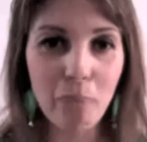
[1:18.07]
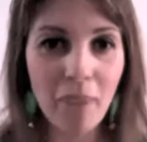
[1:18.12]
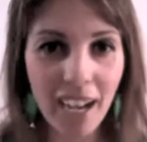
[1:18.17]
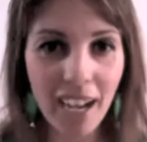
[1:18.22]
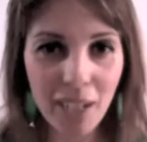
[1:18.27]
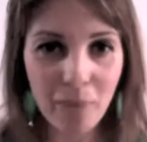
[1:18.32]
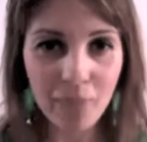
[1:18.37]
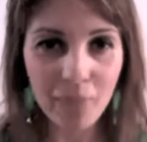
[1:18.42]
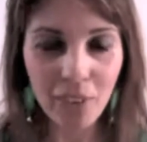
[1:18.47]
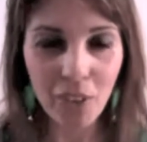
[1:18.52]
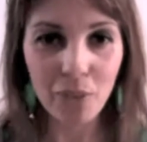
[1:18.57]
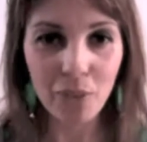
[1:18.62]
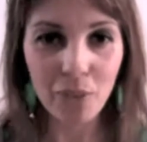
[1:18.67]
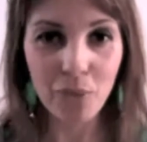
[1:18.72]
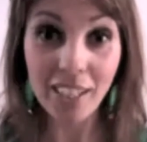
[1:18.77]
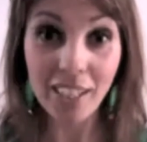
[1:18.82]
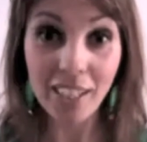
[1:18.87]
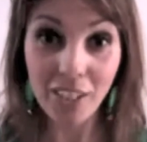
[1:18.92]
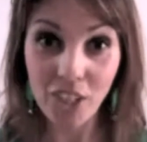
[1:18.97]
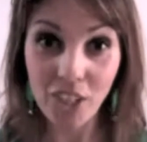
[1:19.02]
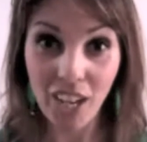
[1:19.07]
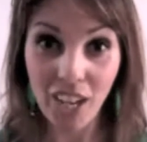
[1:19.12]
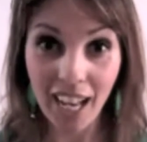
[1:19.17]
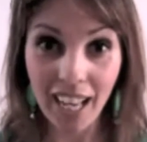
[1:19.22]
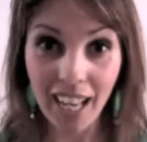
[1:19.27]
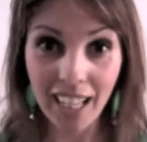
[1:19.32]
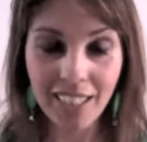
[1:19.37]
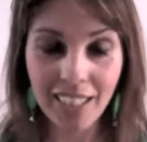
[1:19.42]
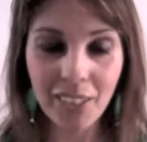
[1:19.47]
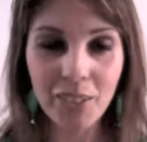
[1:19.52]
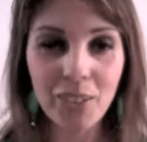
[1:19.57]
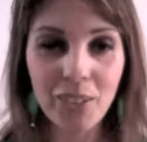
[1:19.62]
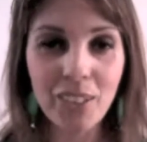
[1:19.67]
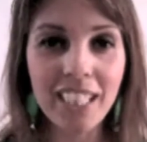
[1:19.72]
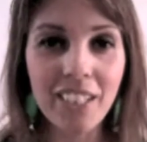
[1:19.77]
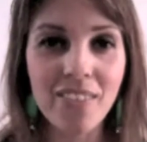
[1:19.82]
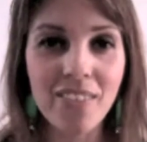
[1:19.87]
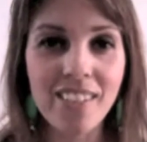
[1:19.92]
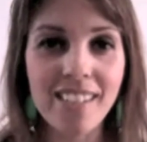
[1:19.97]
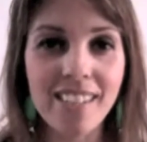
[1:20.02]
a mom of one child
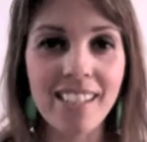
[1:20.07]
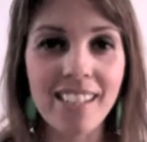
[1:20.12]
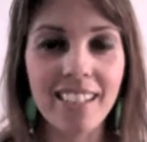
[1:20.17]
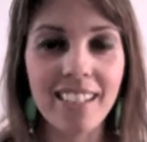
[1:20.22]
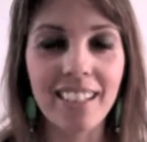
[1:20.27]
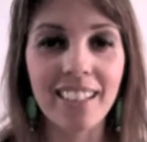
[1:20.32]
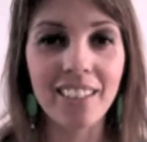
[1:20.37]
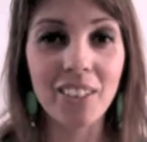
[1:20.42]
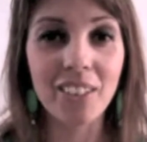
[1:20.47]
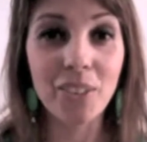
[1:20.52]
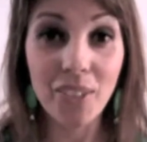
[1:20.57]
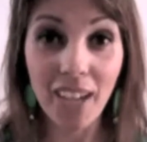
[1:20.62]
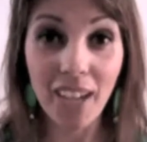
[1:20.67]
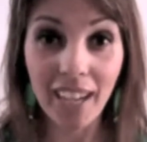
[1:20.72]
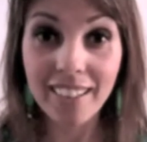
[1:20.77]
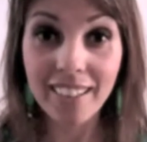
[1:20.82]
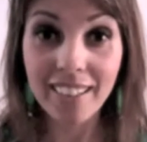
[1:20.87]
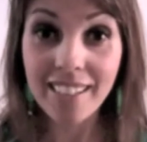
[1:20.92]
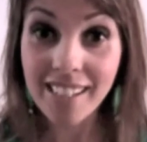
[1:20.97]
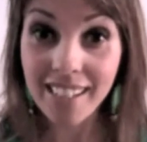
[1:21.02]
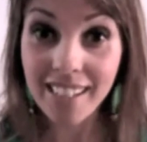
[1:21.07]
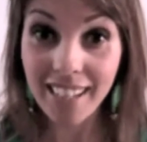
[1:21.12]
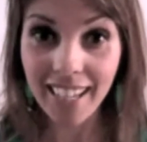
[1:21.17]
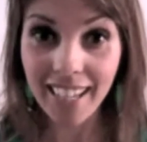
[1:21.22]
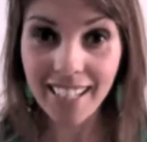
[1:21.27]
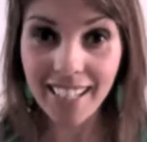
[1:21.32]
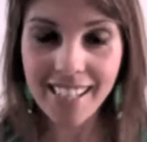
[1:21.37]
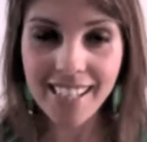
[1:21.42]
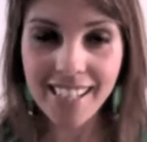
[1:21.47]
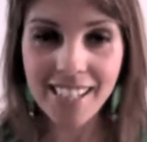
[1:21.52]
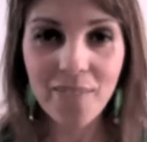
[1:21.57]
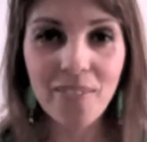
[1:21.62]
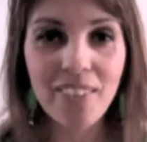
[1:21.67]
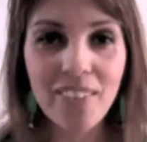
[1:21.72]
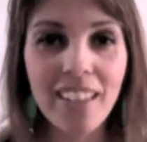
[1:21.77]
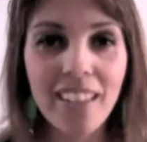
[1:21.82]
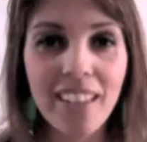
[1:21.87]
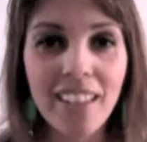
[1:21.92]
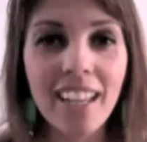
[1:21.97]
who lives in the United States.